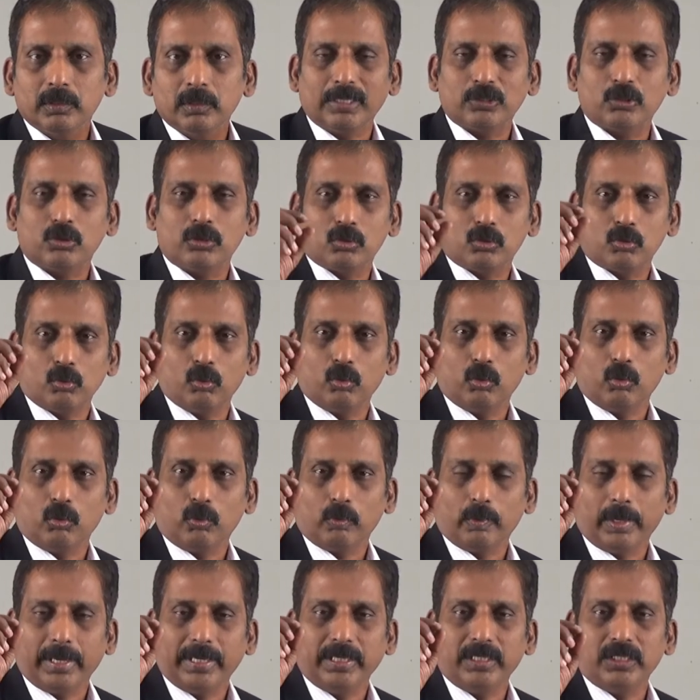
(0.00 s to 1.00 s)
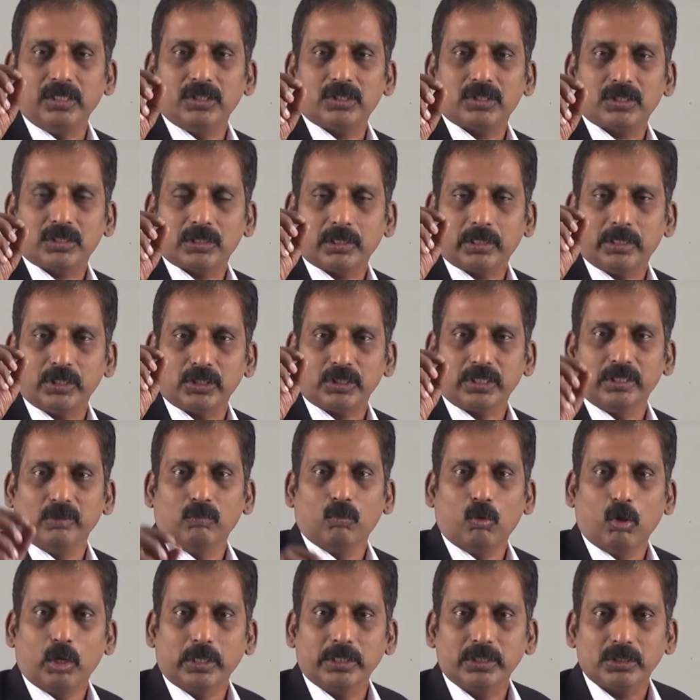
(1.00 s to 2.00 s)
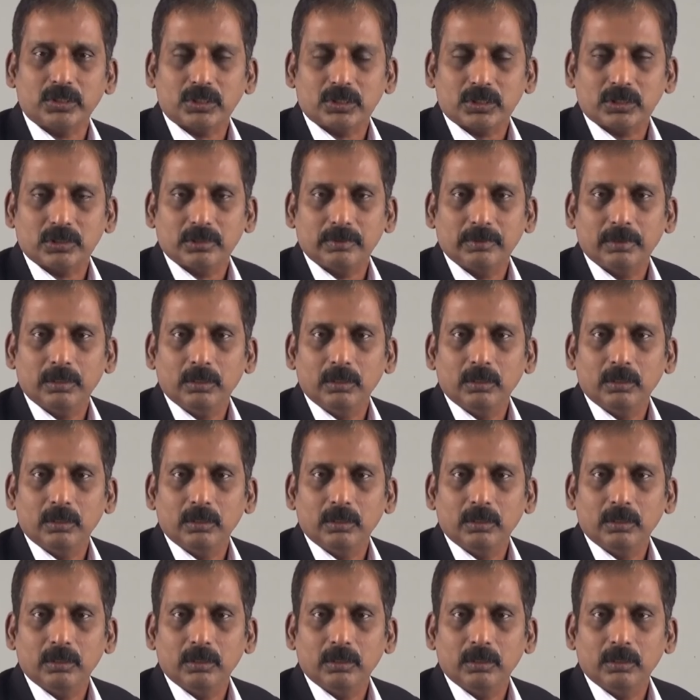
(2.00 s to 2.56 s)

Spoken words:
has to raise his invoice